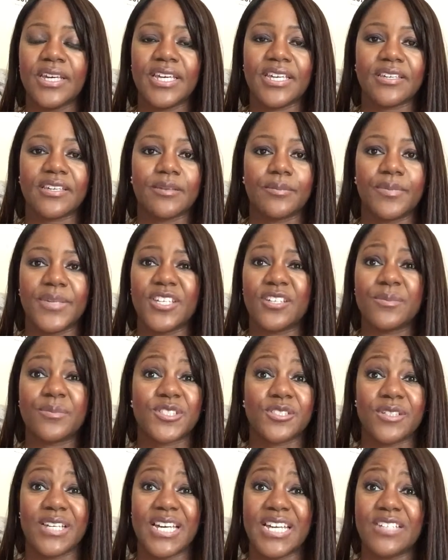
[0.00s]
It can be up
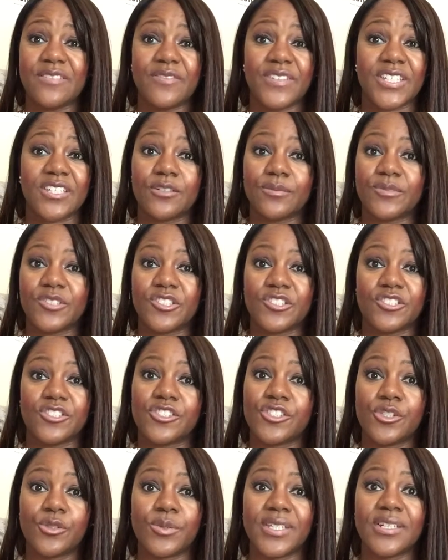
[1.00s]
to anything up to
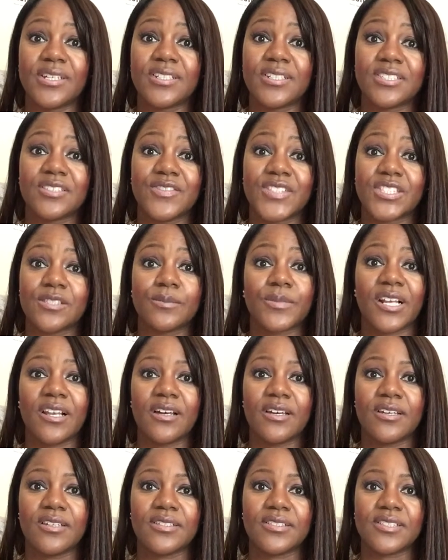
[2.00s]
2 years for some
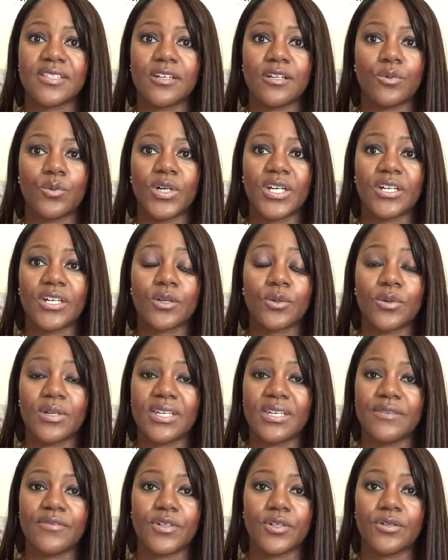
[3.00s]
clients that I work
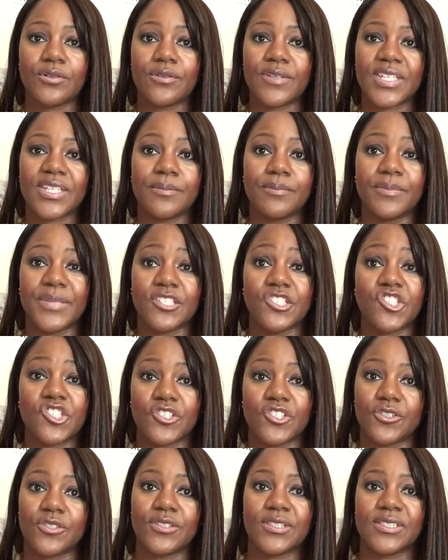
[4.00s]
with, or it can be as
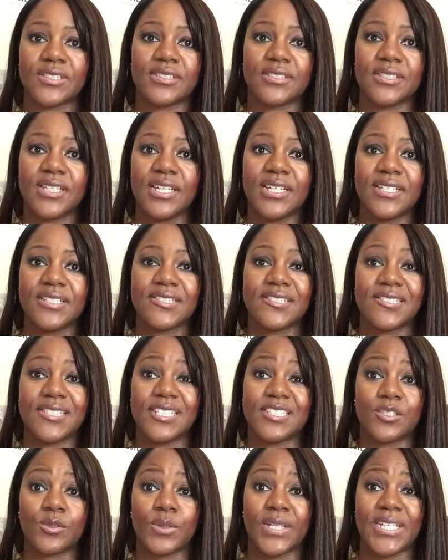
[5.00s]
short as
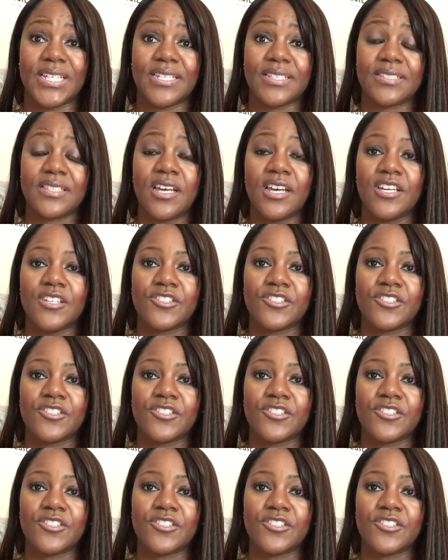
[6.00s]
6 weeks.